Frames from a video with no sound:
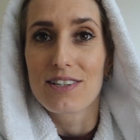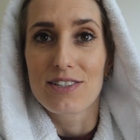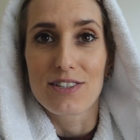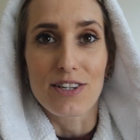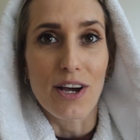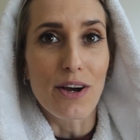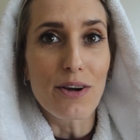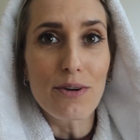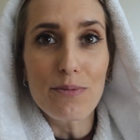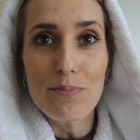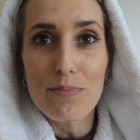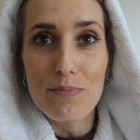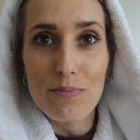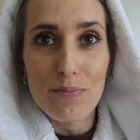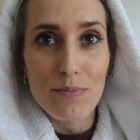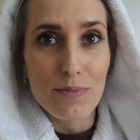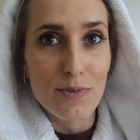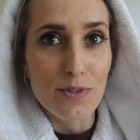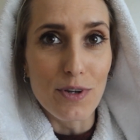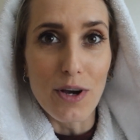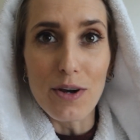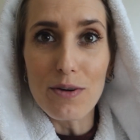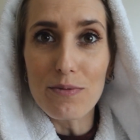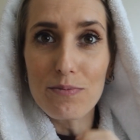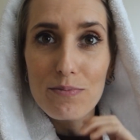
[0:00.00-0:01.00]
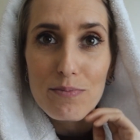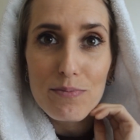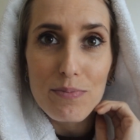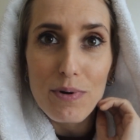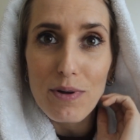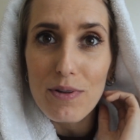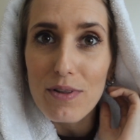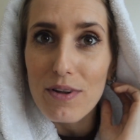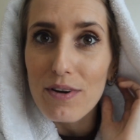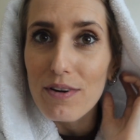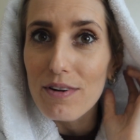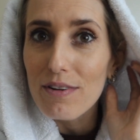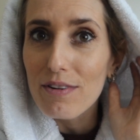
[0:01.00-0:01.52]
don't
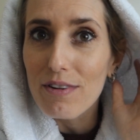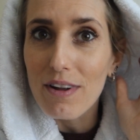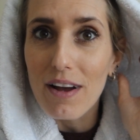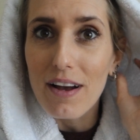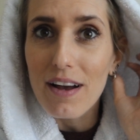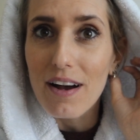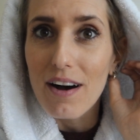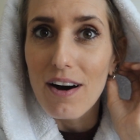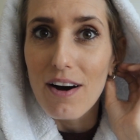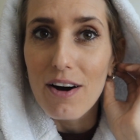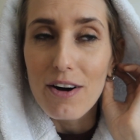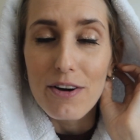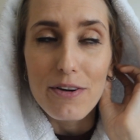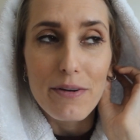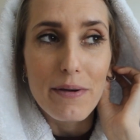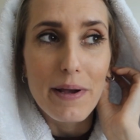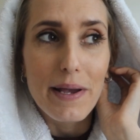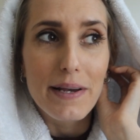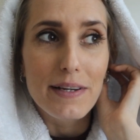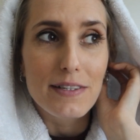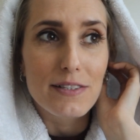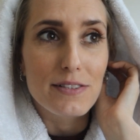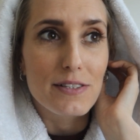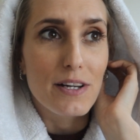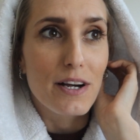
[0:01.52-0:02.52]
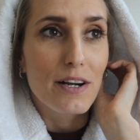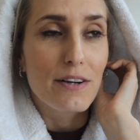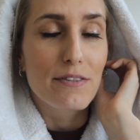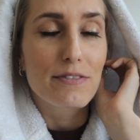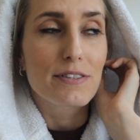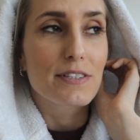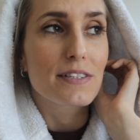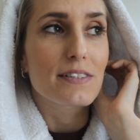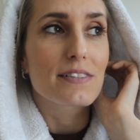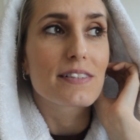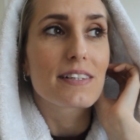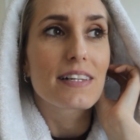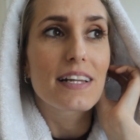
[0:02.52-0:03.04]
bother like arguing, so
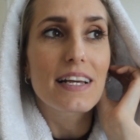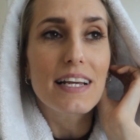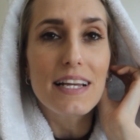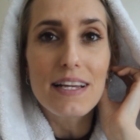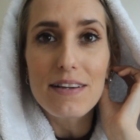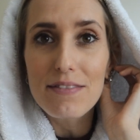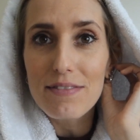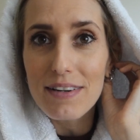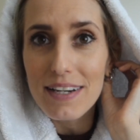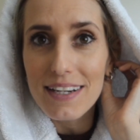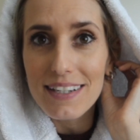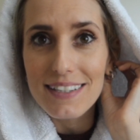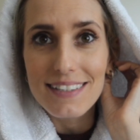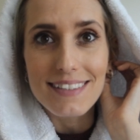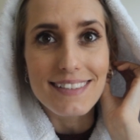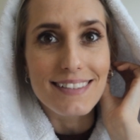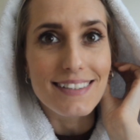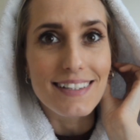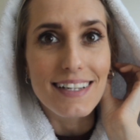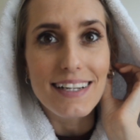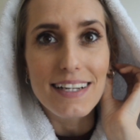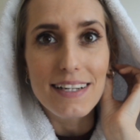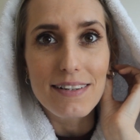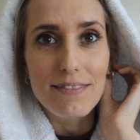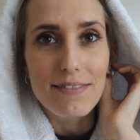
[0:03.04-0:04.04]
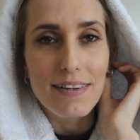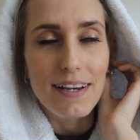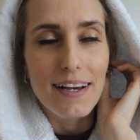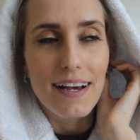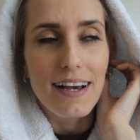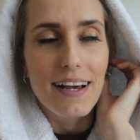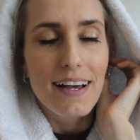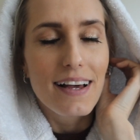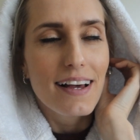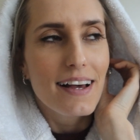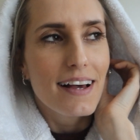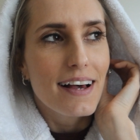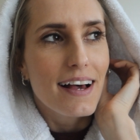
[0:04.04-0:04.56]
just leave it.
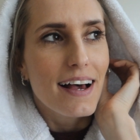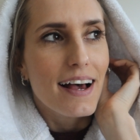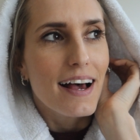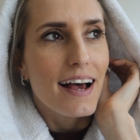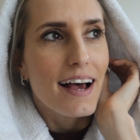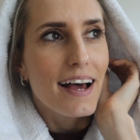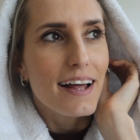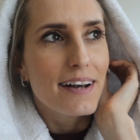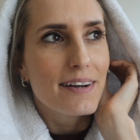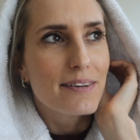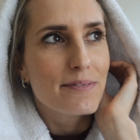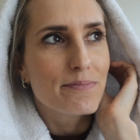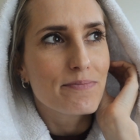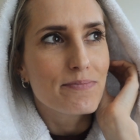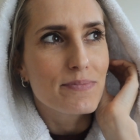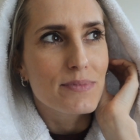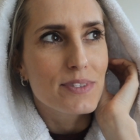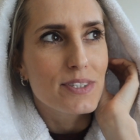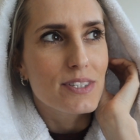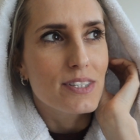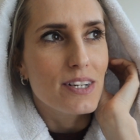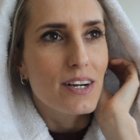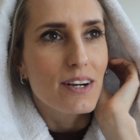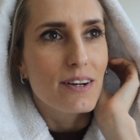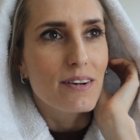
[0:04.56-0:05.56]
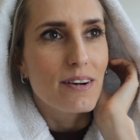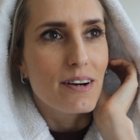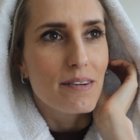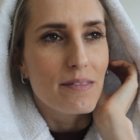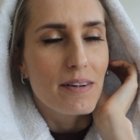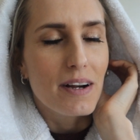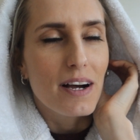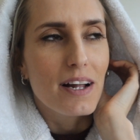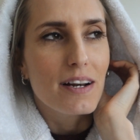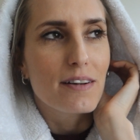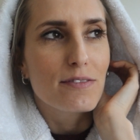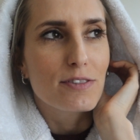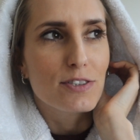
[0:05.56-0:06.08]
And so I'm
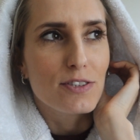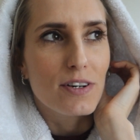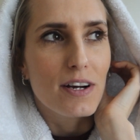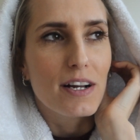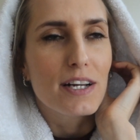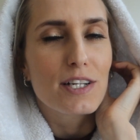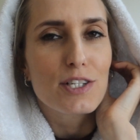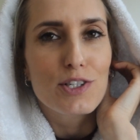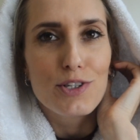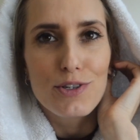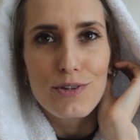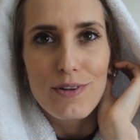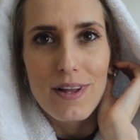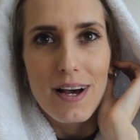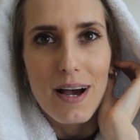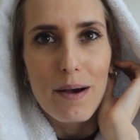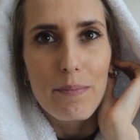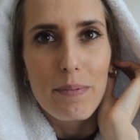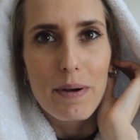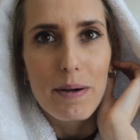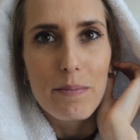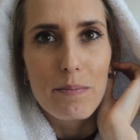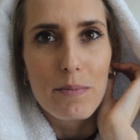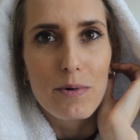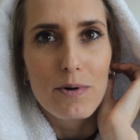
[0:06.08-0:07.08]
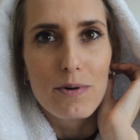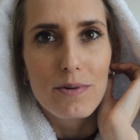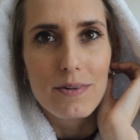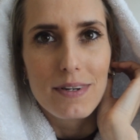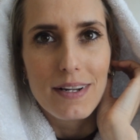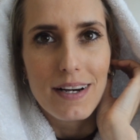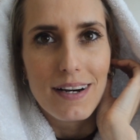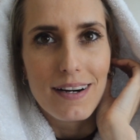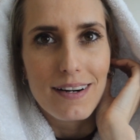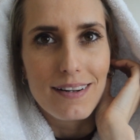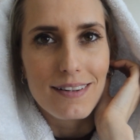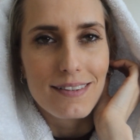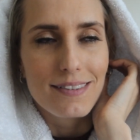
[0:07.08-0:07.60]
kind of trying to do that a bit more
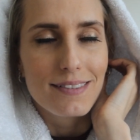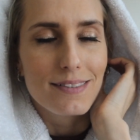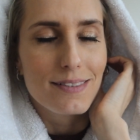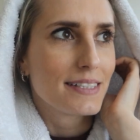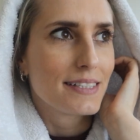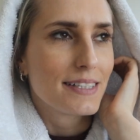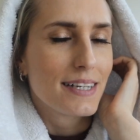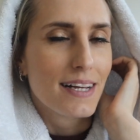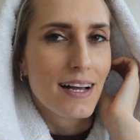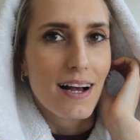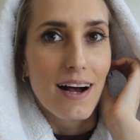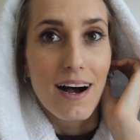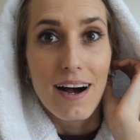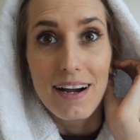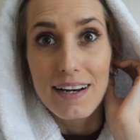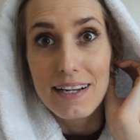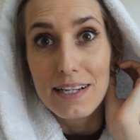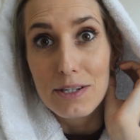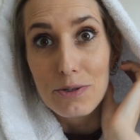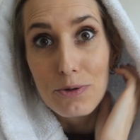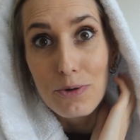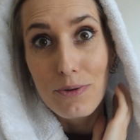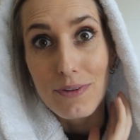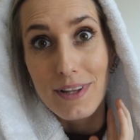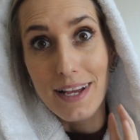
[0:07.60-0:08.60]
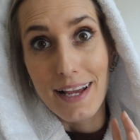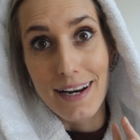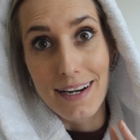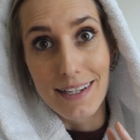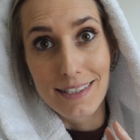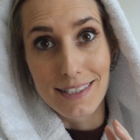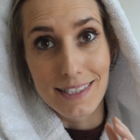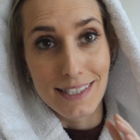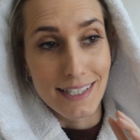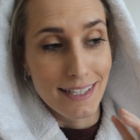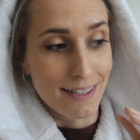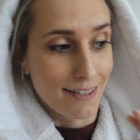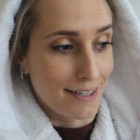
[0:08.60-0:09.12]
now. I need all the
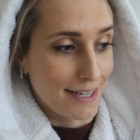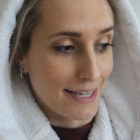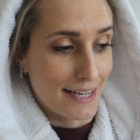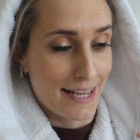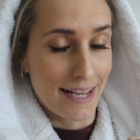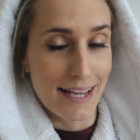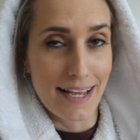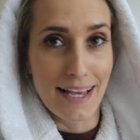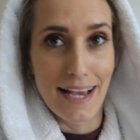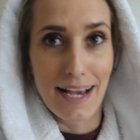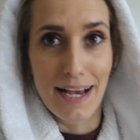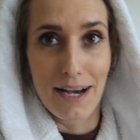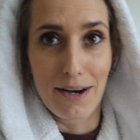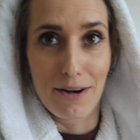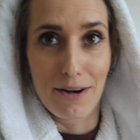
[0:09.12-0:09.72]
energy I can get